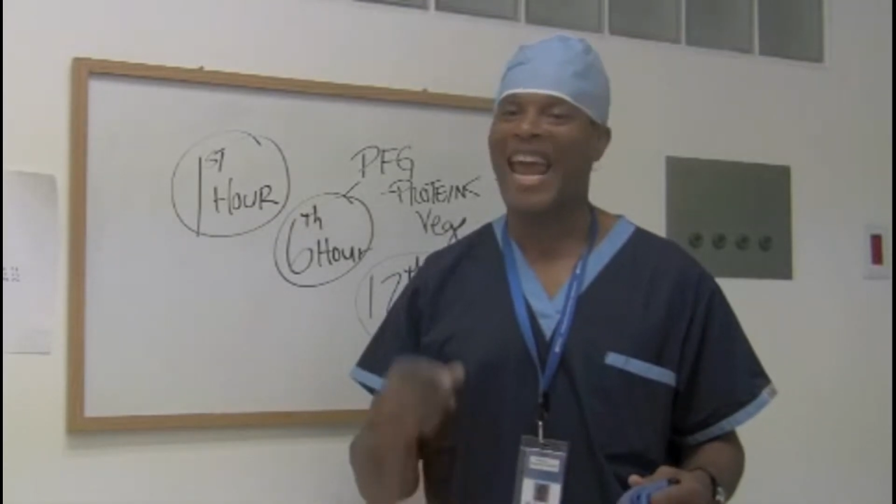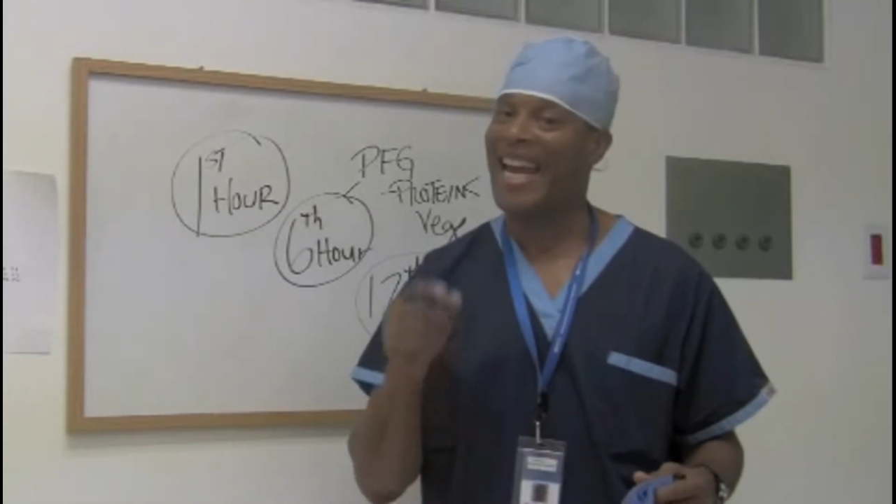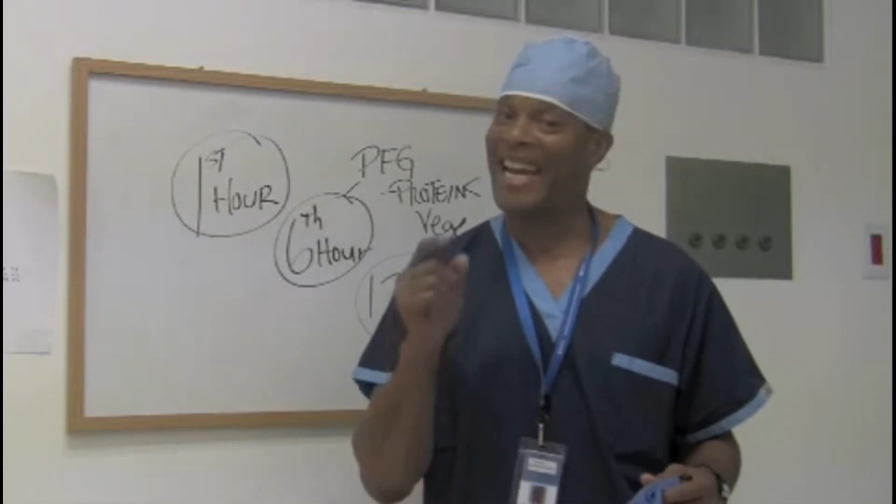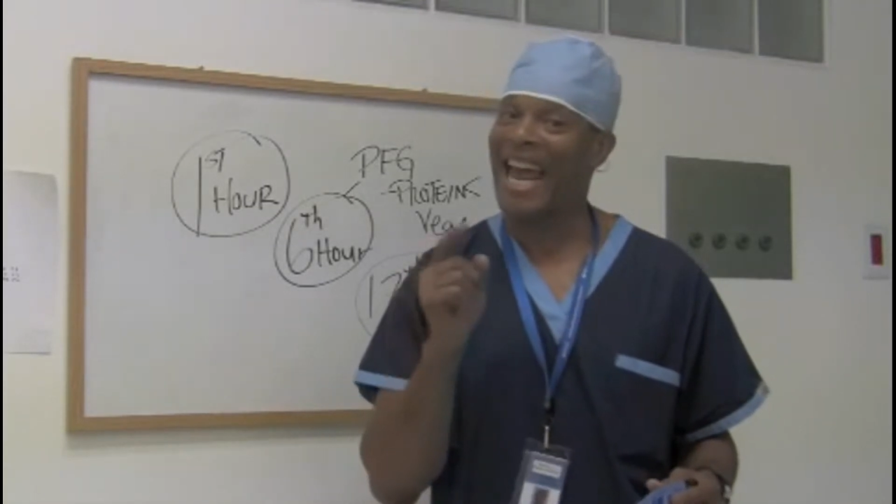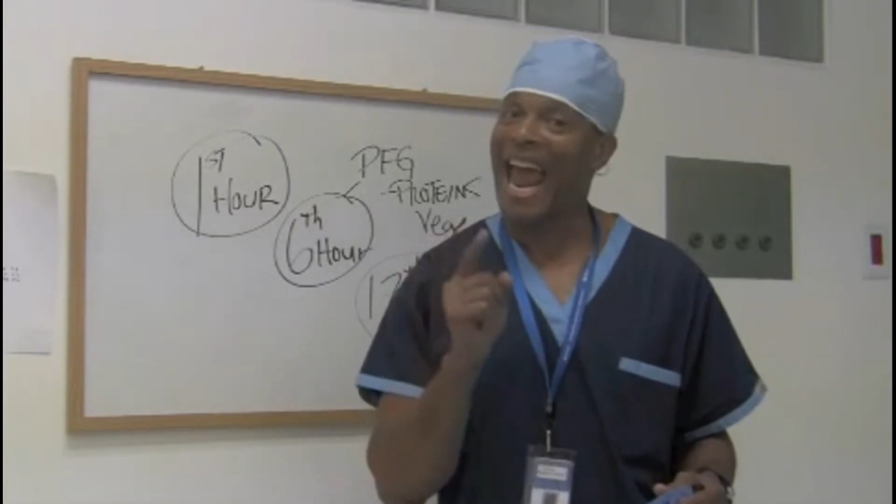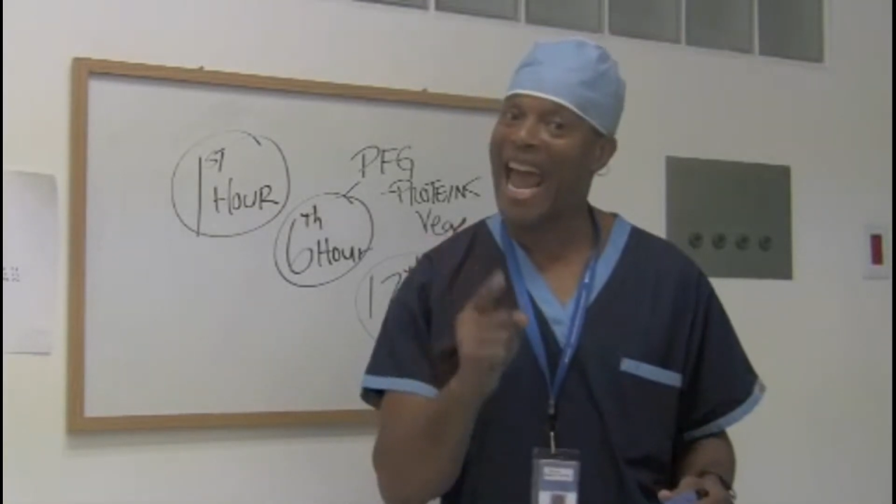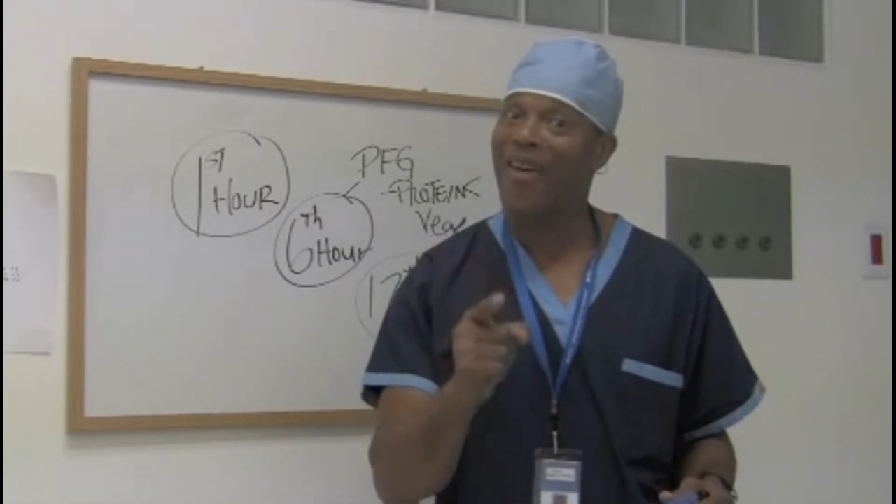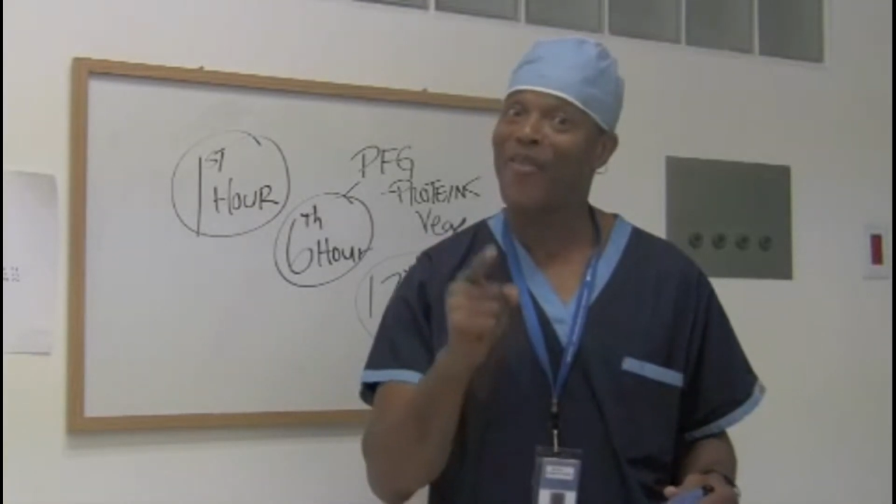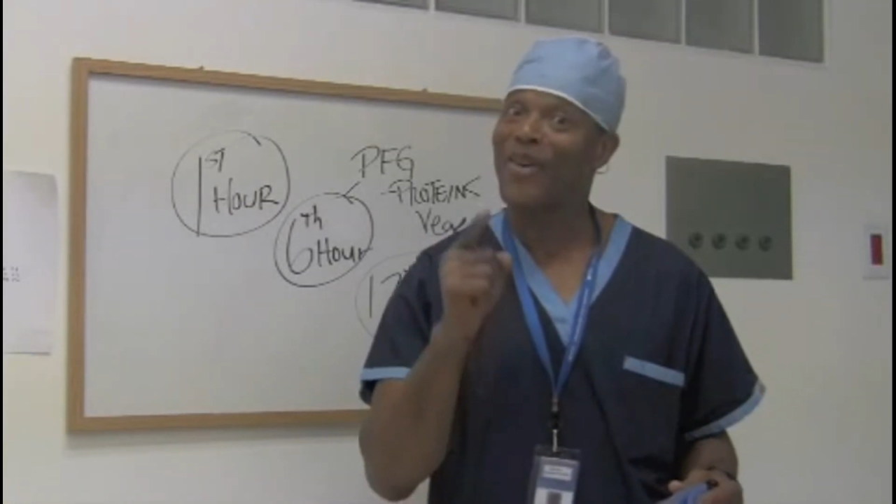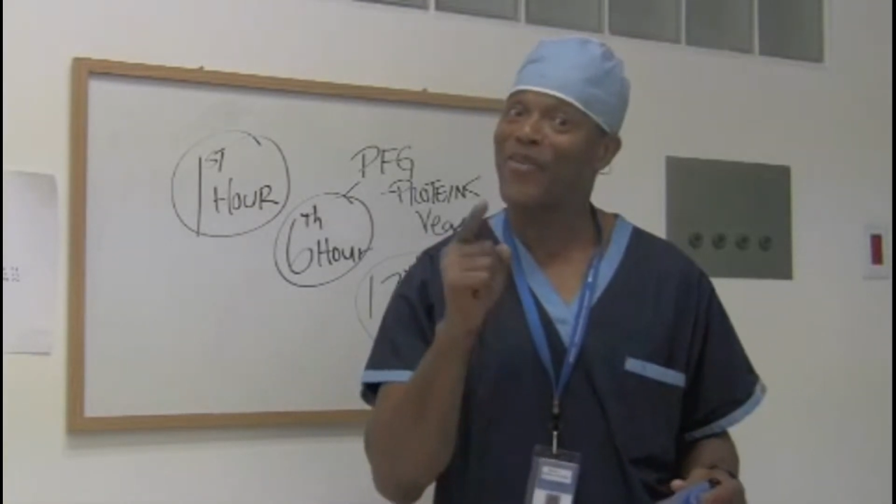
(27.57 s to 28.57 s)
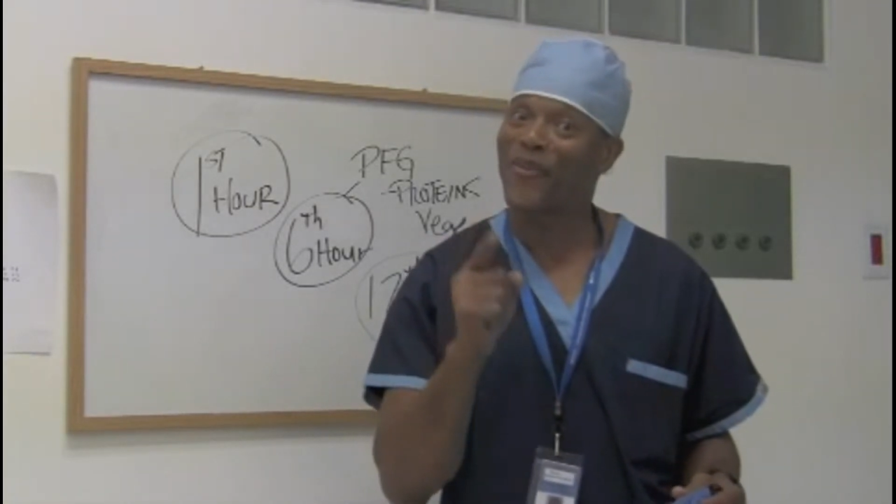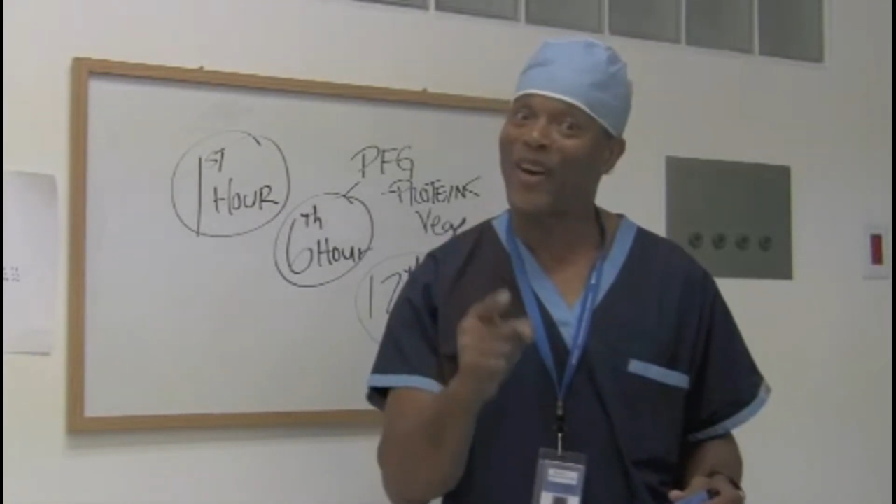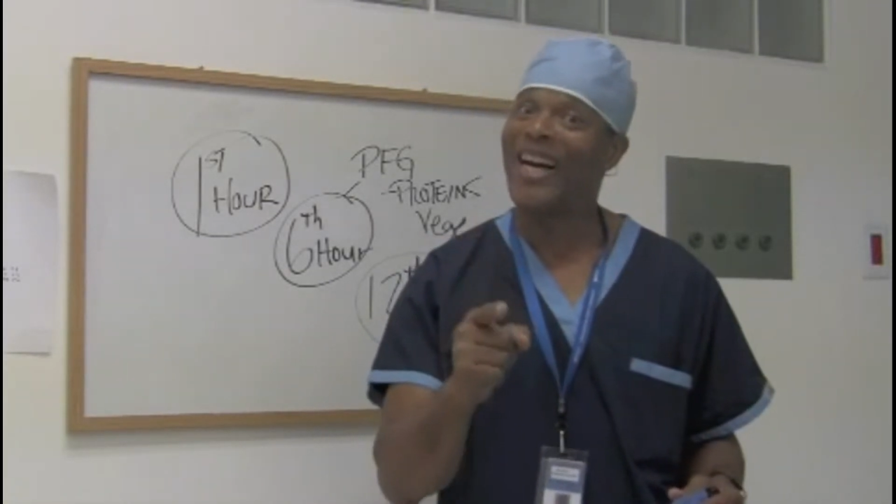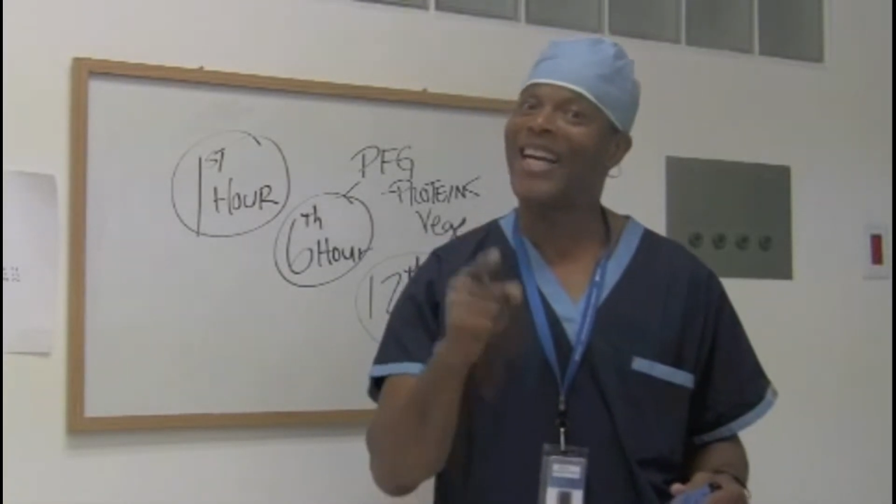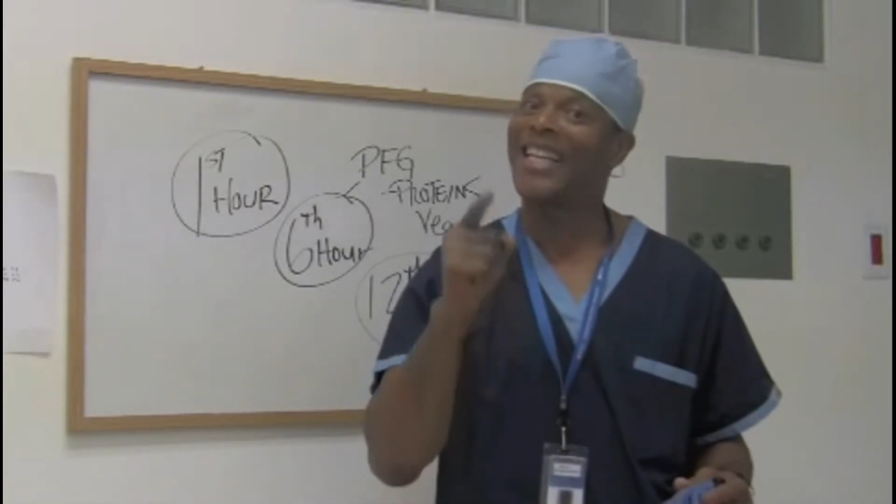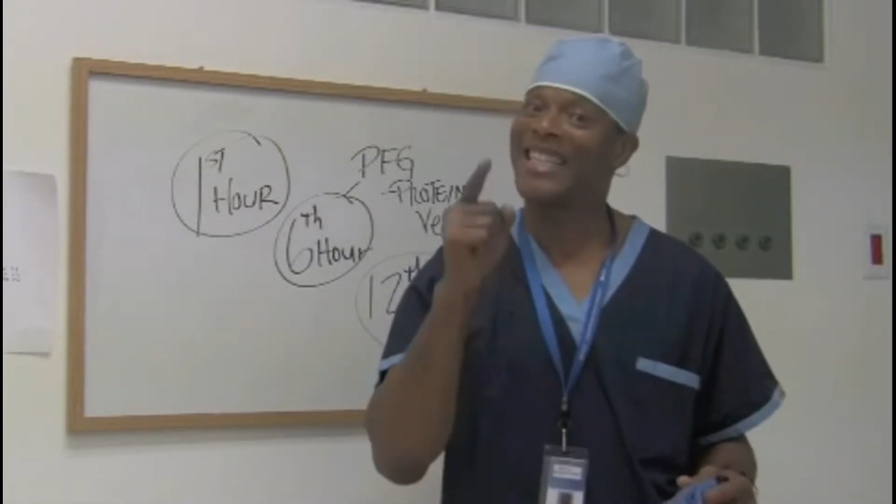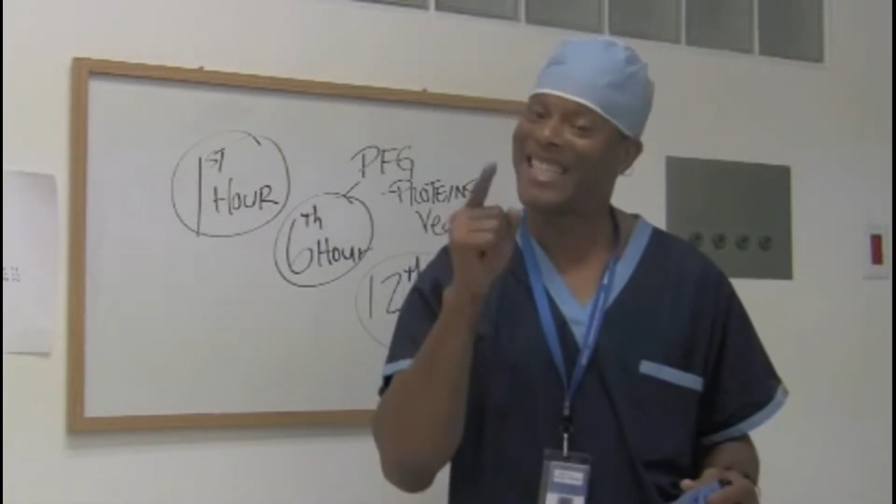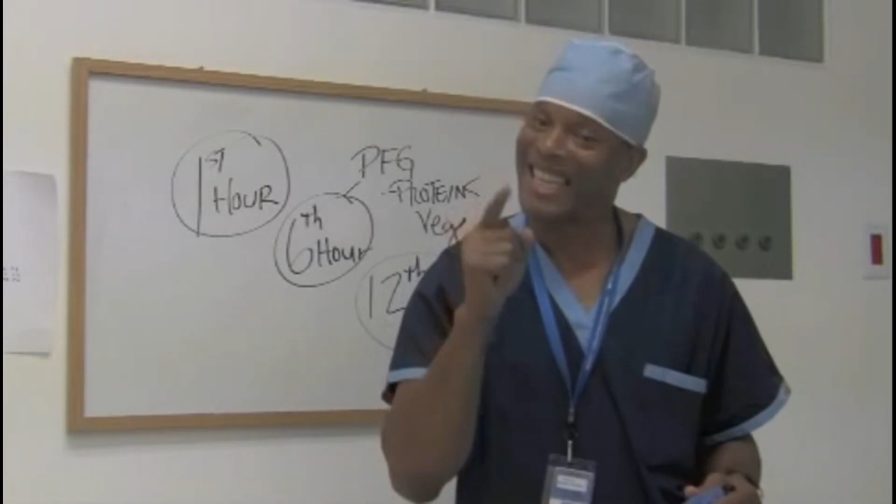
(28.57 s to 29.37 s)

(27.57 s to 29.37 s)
and having fun is